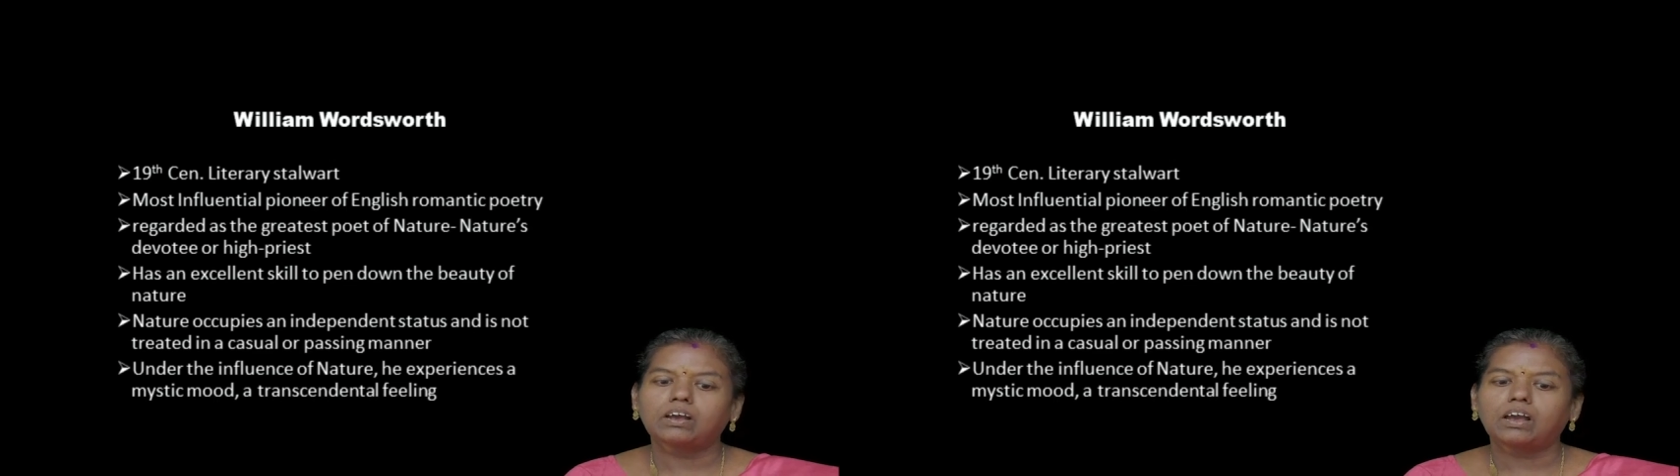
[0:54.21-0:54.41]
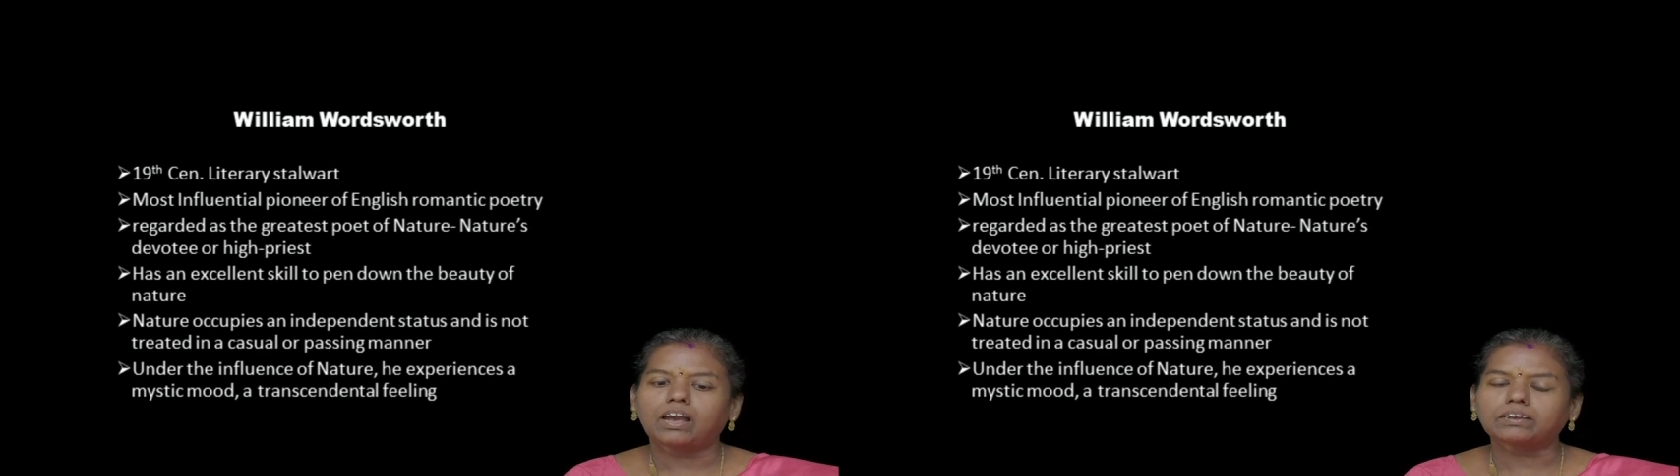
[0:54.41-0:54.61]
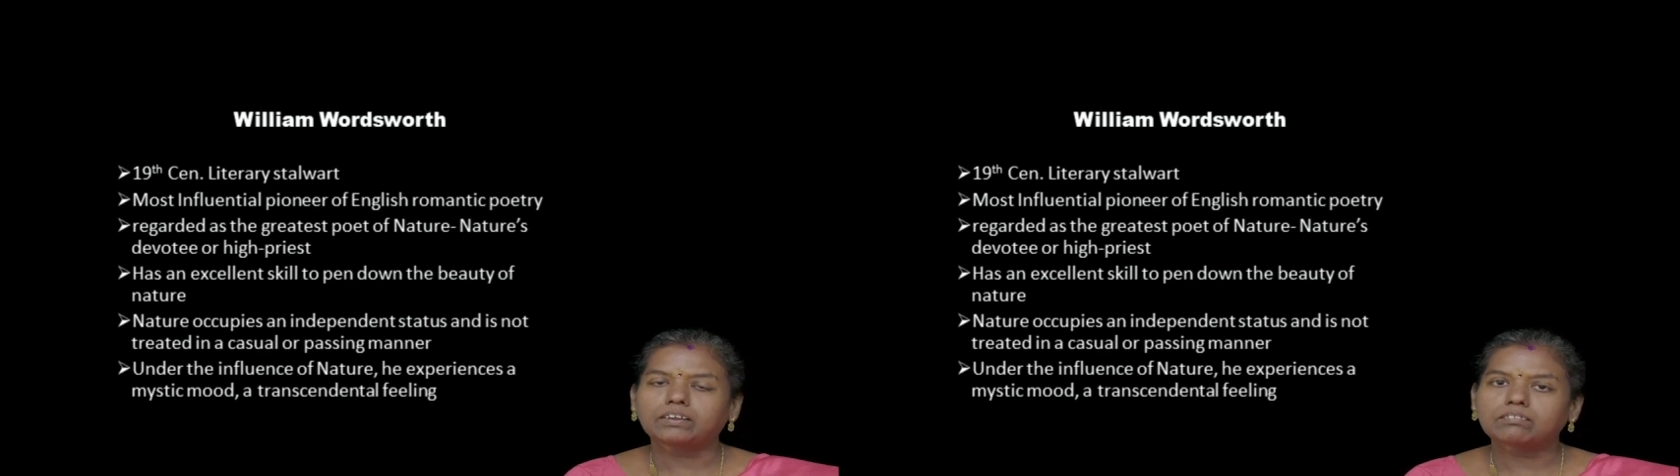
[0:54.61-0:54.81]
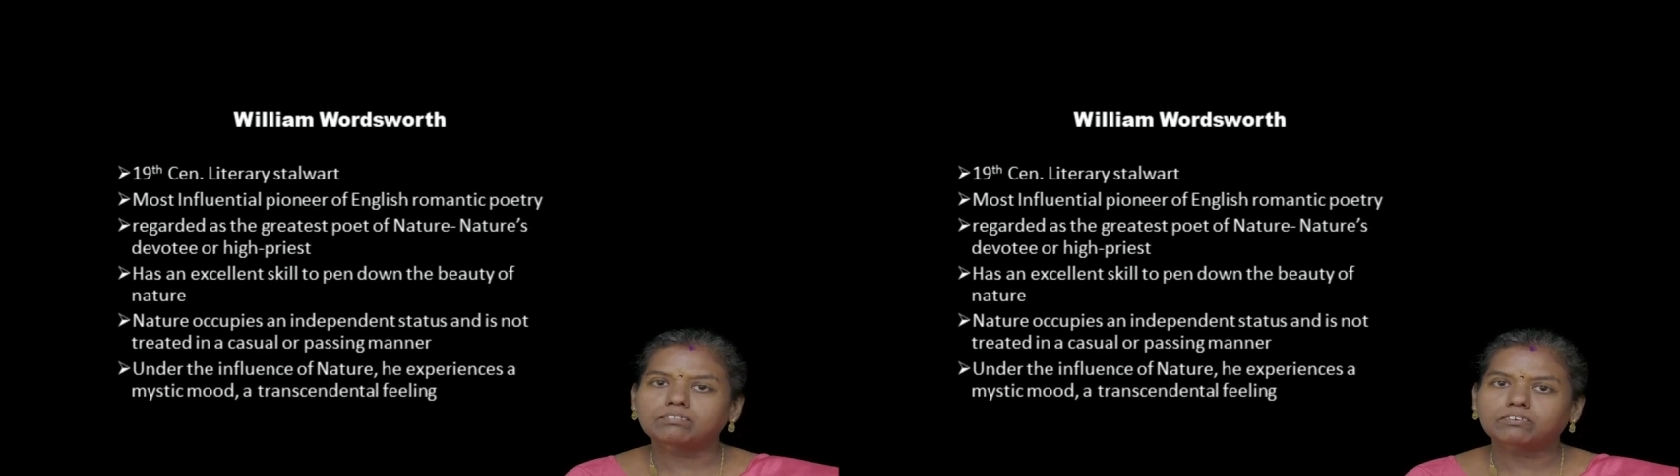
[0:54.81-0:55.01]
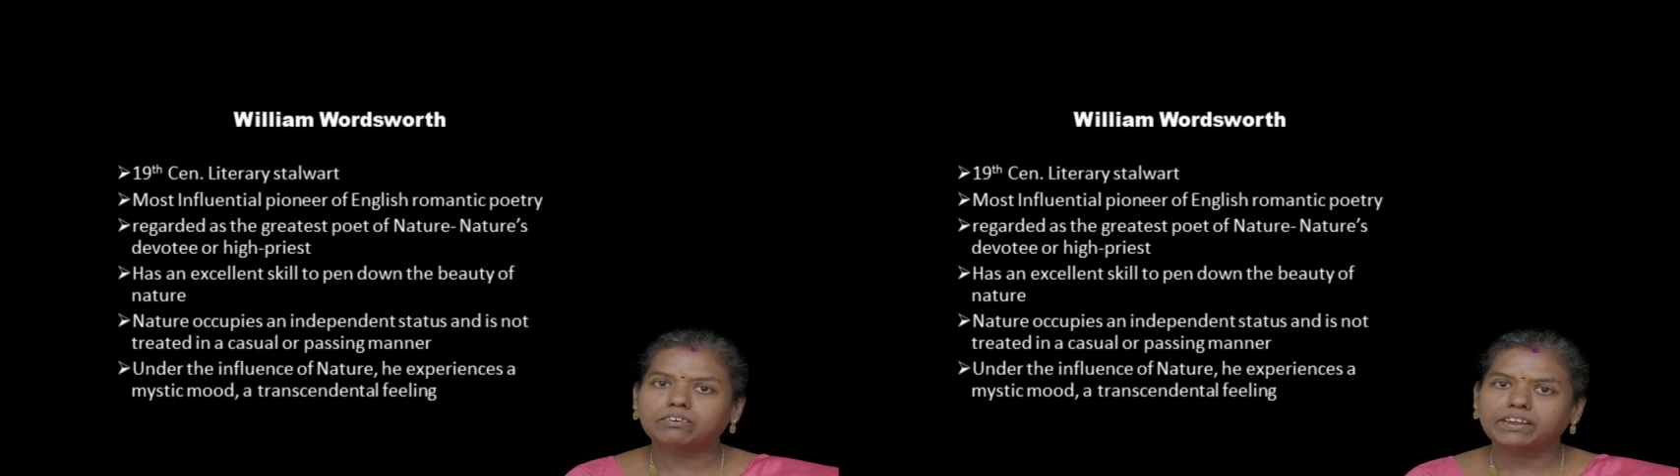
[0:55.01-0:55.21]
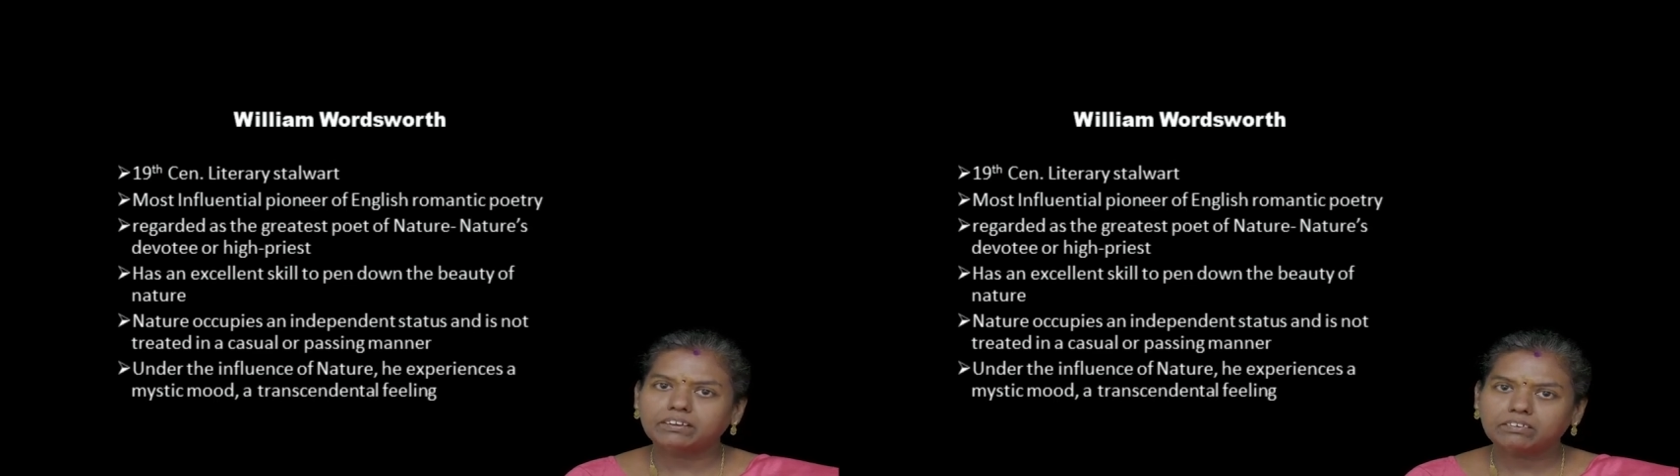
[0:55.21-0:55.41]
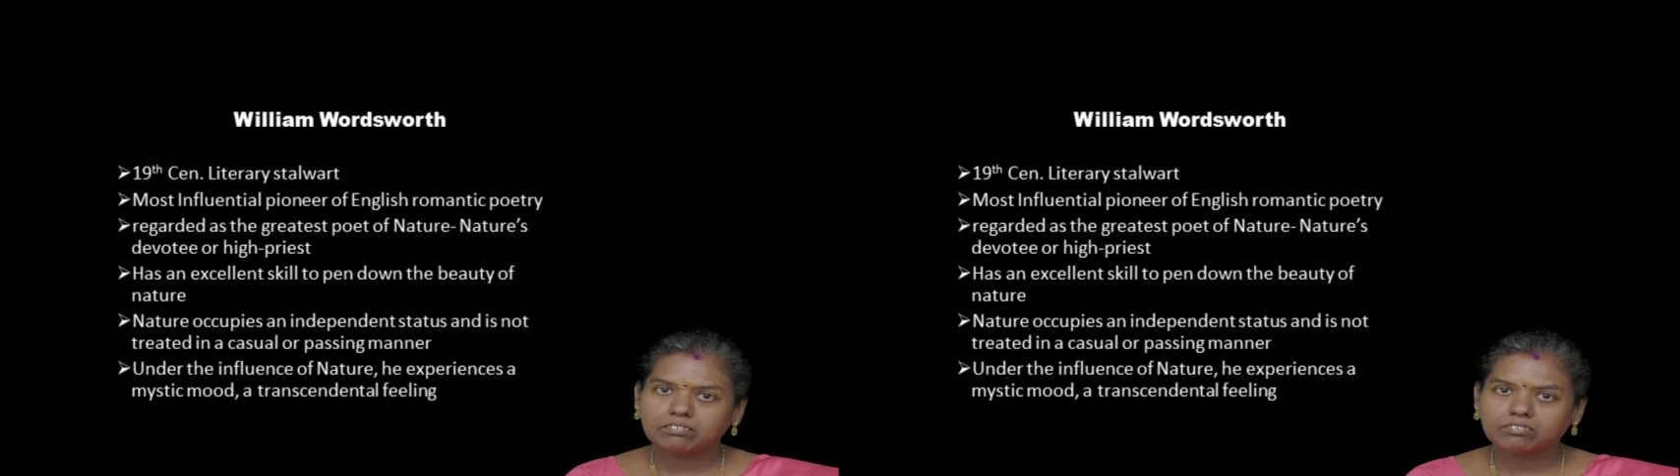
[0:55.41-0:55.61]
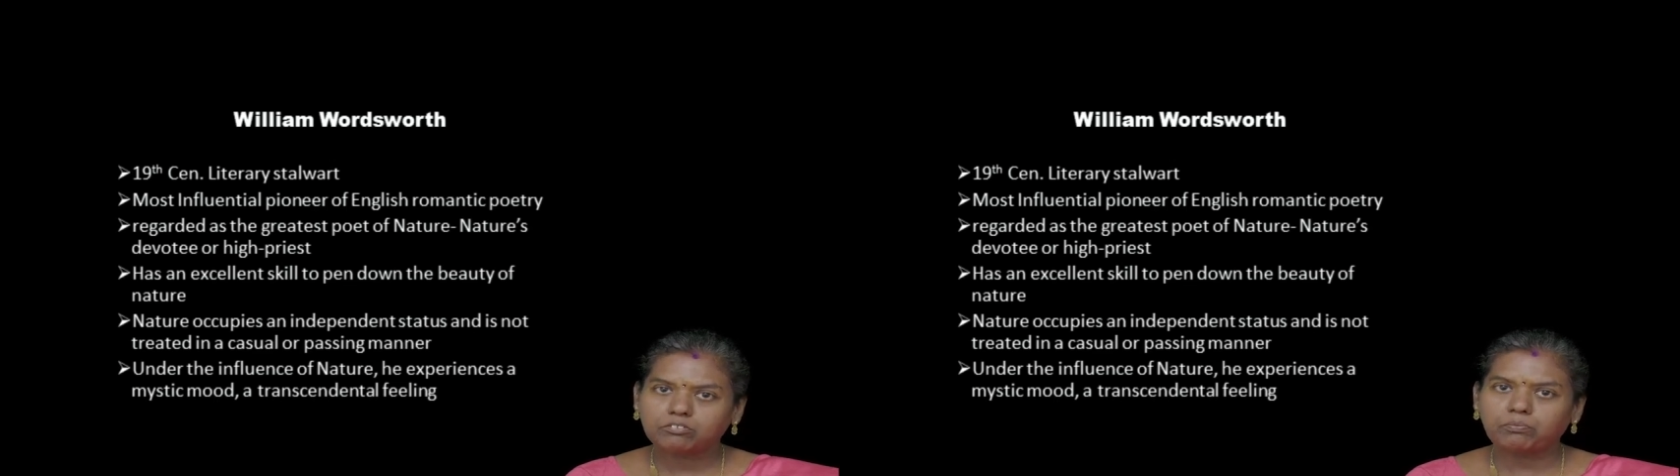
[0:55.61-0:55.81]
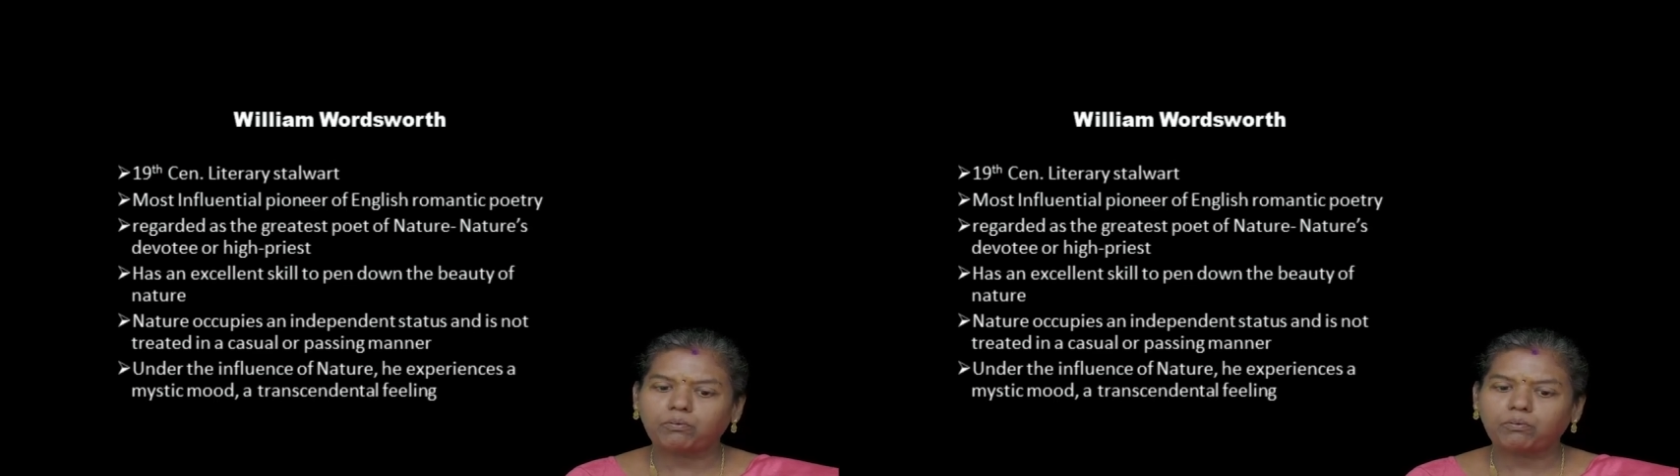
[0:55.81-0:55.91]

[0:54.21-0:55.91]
And he is the greatest